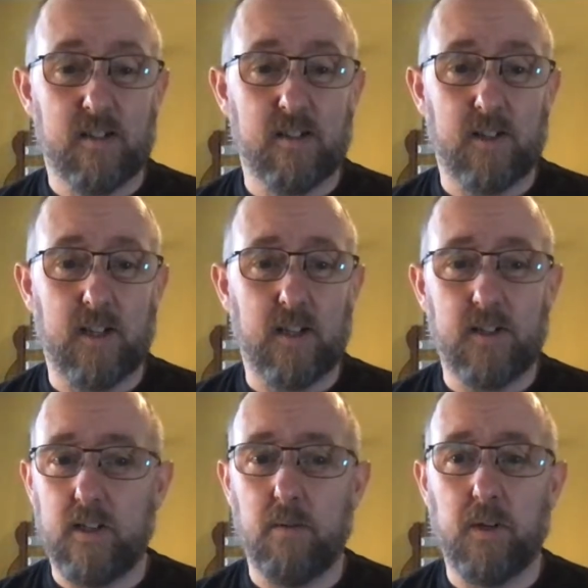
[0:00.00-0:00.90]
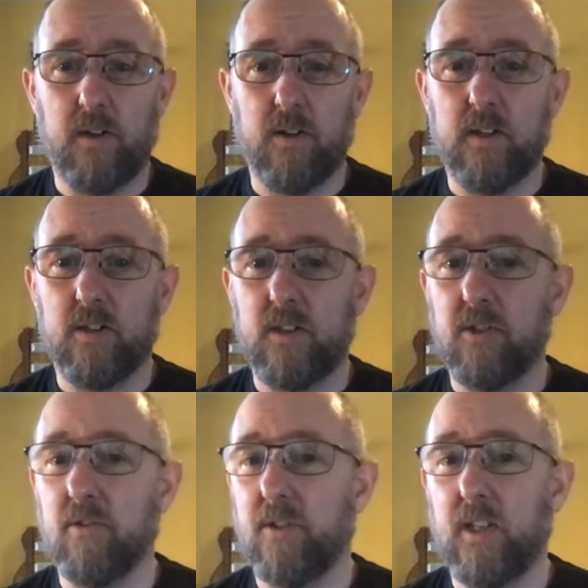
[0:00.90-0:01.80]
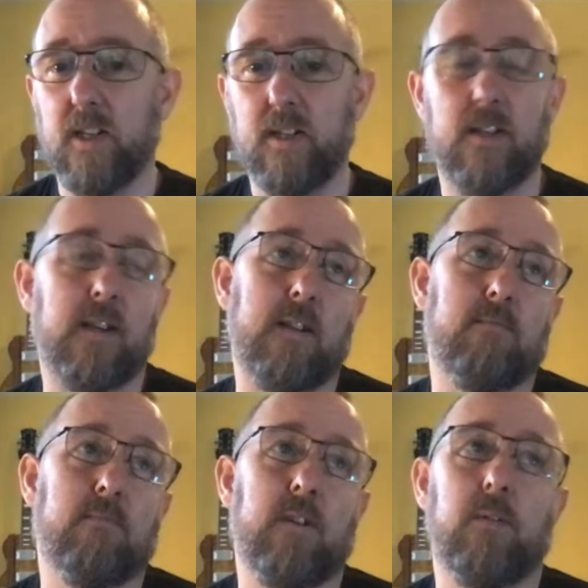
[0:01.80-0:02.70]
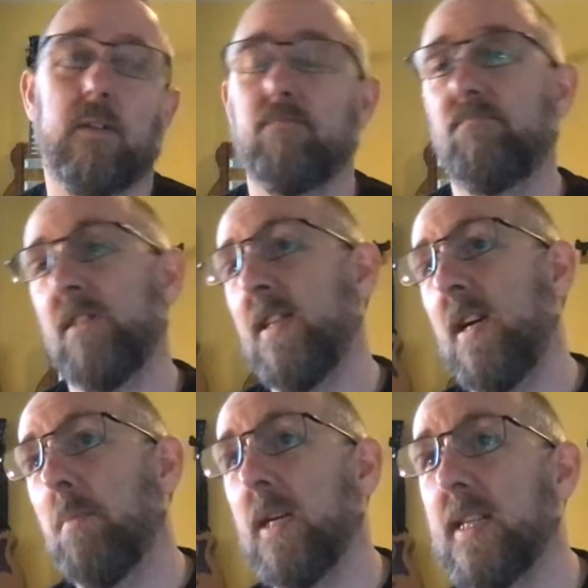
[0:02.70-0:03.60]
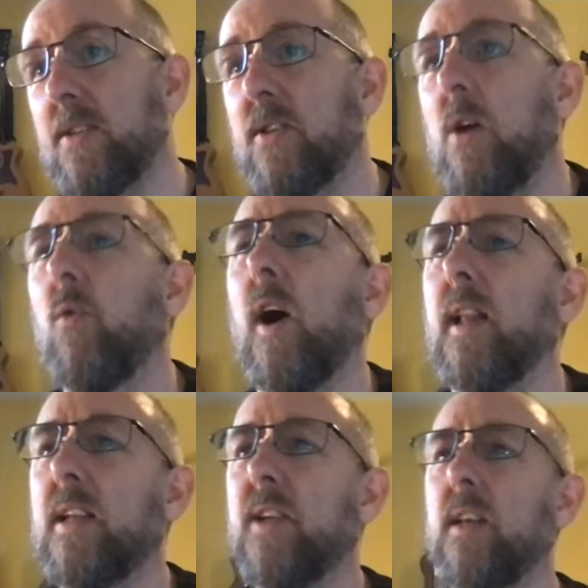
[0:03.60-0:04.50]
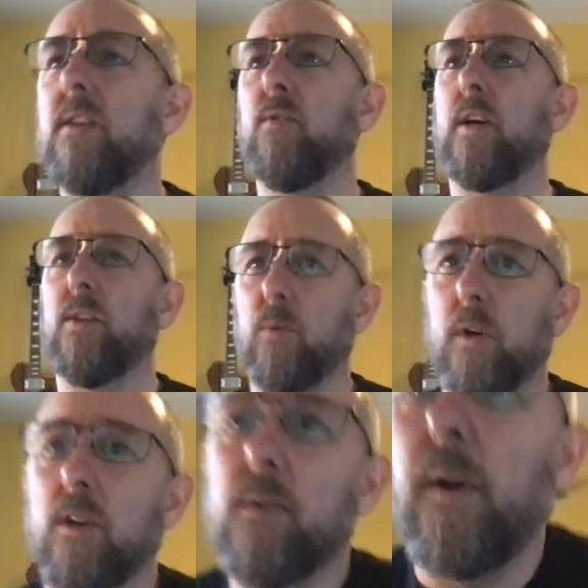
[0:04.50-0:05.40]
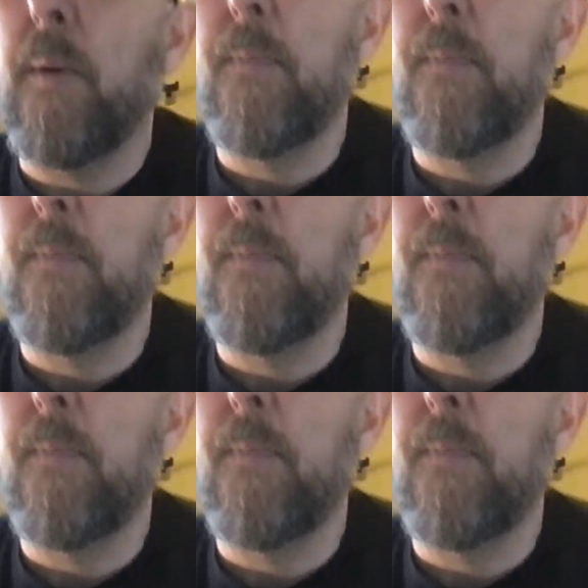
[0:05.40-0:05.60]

Okay. Did anybody know that? It's National Tea Day today. But it is. Right. Let's get it. Right. I've got a